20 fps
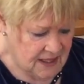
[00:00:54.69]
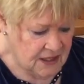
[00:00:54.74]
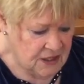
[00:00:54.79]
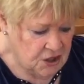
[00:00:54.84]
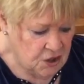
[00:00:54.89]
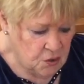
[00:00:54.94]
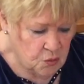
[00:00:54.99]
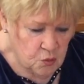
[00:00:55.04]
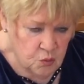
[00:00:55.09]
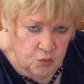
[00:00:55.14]
and
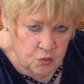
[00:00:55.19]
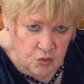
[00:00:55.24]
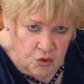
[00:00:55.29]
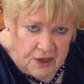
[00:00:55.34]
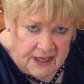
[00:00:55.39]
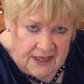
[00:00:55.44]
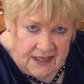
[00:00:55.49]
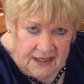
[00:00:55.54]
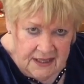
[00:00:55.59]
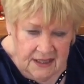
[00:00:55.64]
you
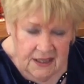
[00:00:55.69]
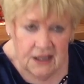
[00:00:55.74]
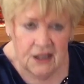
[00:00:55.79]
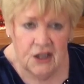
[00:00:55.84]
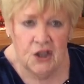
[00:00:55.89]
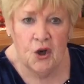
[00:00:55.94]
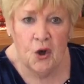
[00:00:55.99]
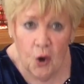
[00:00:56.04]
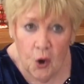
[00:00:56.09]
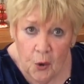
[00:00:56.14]
read
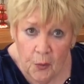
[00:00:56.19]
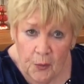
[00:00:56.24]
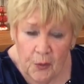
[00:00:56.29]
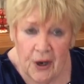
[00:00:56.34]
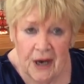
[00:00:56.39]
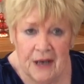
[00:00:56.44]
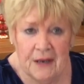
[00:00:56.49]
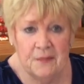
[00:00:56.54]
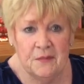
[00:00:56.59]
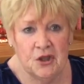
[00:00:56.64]
your
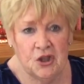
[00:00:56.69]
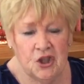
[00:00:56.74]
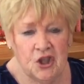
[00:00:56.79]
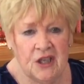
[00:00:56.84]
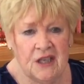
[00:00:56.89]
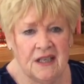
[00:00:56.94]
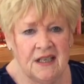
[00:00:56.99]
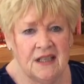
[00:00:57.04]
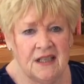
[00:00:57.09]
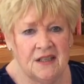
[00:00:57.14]
bread
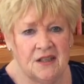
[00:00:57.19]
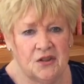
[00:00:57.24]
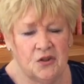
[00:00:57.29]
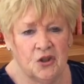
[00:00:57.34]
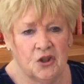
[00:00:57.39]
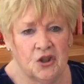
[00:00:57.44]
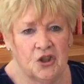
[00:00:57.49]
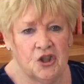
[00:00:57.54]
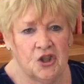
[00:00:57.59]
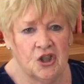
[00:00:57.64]
machine
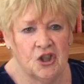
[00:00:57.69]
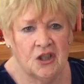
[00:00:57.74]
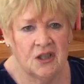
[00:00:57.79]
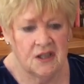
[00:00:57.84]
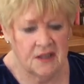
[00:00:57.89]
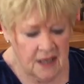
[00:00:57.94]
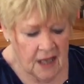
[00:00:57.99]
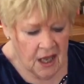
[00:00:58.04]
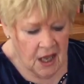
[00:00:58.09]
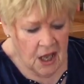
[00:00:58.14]

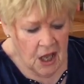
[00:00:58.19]
instructions,